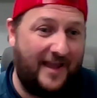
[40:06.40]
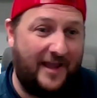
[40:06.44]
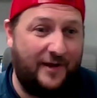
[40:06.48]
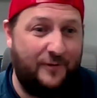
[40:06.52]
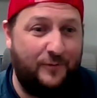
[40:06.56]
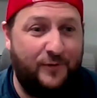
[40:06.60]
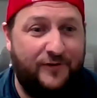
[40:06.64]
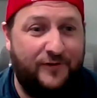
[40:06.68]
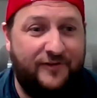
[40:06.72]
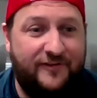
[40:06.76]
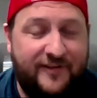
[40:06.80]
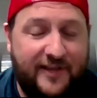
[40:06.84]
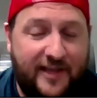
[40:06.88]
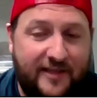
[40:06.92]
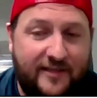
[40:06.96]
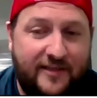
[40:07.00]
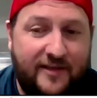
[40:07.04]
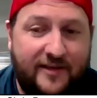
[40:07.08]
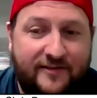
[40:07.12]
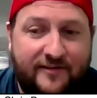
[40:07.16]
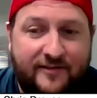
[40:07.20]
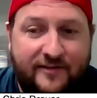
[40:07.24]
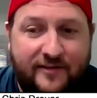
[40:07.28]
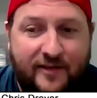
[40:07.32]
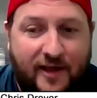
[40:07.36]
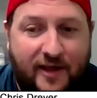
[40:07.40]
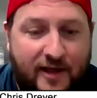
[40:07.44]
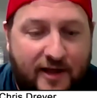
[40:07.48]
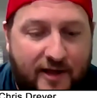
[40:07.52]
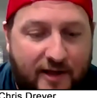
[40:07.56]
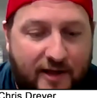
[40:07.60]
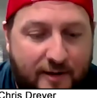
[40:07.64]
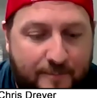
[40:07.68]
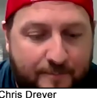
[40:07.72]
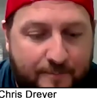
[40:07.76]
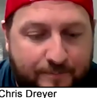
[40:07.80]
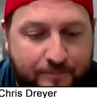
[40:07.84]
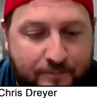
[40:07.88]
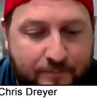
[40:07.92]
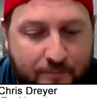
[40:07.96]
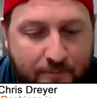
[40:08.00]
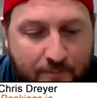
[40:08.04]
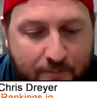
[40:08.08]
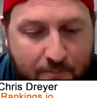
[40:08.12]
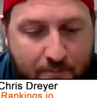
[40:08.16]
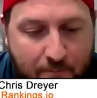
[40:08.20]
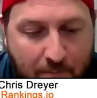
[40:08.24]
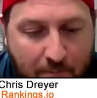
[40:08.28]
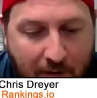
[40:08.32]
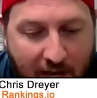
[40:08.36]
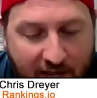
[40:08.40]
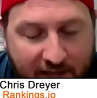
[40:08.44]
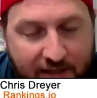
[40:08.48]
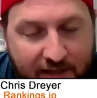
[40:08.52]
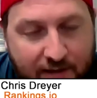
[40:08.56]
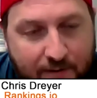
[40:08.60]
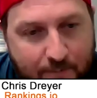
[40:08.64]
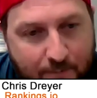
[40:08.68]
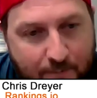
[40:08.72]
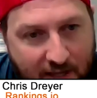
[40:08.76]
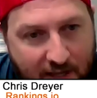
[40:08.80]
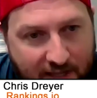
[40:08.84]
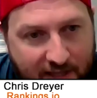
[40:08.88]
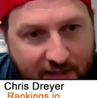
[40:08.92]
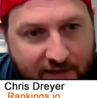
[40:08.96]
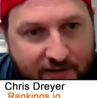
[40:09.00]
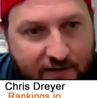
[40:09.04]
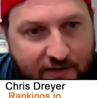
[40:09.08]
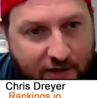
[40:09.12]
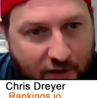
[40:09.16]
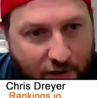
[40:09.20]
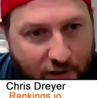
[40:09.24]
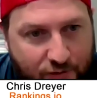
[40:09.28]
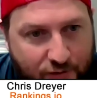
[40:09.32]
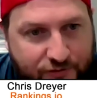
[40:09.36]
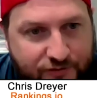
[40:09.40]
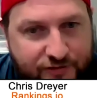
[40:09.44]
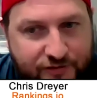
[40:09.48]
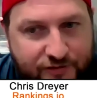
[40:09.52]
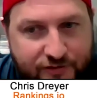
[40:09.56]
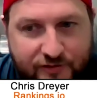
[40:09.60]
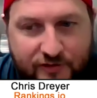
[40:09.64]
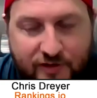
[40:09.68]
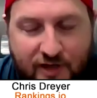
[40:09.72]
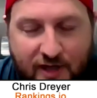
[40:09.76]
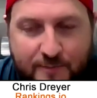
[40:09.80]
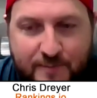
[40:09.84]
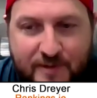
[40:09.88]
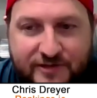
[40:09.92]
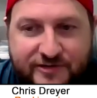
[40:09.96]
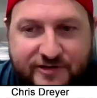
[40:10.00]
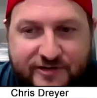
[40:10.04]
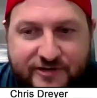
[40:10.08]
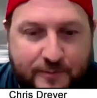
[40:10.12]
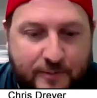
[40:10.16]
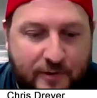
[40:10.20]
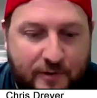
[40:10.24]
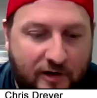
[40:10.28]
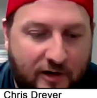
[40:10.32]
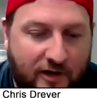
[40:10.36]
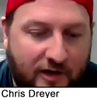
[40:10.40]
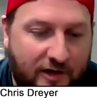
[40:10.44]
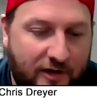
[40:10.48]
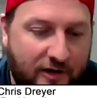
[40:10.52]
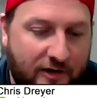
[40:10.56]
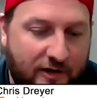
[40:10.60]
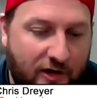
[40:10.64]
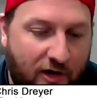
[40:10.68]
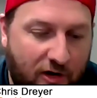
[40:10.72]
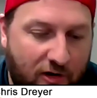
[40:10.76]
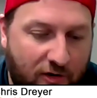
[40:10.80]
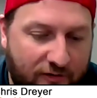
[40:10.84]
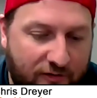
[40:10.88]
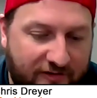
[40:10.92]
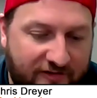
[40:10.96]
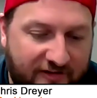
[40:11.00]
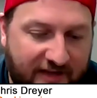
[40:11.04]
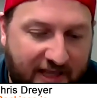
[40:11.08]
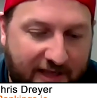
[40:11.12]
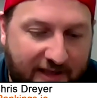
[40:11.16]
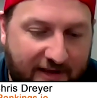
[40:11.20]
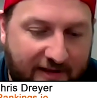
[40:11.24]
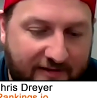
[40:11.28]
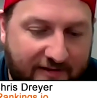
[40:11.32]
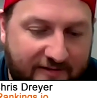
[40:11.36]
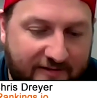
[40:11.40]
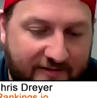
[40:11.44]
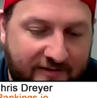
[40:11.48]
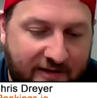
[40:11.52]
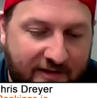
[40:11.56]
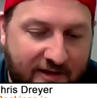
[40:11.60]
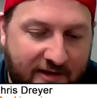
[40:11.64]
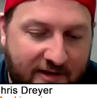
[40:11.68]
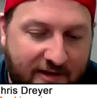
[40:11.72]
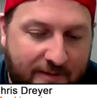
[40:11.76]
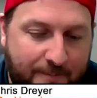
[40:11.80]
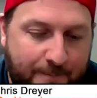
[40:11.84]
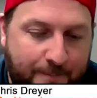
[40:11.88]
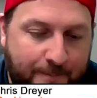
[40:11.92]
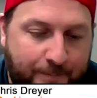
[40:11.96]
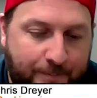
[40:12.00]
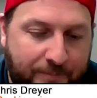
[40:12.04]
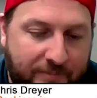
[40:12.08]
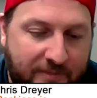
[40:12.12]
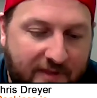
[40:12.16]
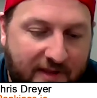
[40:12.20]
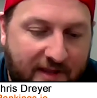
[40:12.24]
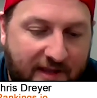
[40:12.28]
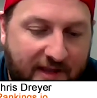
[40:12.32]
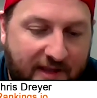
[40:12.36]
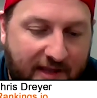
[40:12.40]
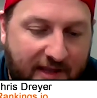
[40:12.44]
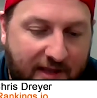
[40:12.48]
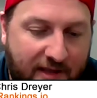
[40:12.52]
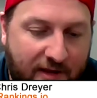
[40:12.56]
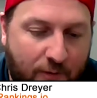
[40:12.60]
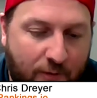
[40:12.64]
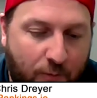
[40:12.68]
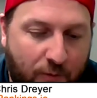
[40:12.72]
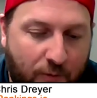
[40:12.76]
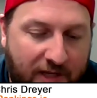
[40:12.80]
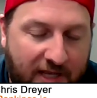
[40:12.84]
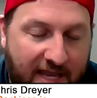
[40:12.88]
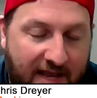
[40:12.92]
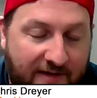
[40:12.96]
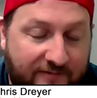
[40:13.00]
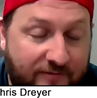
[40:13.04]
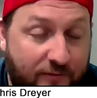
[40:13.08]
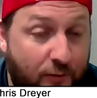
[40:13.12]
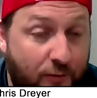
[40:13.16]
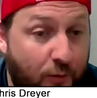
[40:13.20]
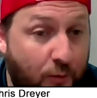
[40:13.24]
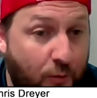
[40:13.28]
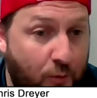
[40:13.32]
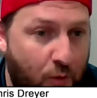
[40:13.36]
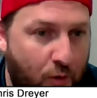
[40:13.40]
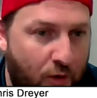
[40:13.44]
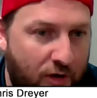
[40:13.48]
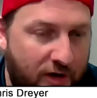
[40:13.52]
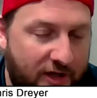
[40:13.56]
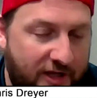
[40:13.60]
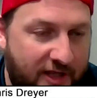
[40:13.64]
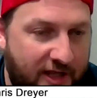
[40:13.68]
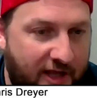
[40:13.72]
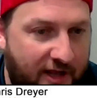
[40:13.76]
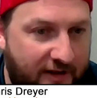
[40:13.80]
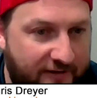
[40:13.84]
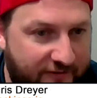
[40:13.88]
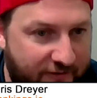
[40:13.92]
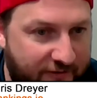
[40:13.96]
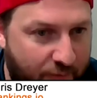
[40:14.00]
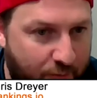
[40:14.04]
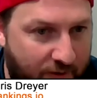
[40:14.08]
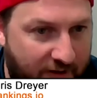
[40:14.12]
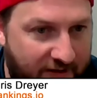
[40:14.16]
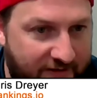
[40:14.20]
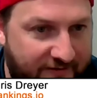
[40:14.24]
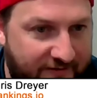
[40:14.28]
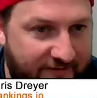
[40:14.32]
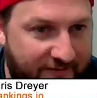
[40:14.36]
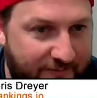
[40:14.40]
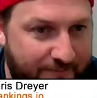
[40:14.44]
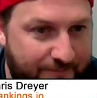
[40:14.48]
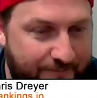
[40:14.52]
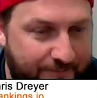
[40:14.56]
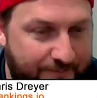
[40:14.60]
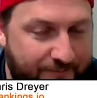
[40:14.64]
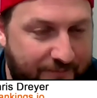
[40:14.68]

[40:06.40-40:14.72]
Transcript: I will say this. Um, my my coach, I mentioned earlier, Karl Sakas, we have a reward and consequence.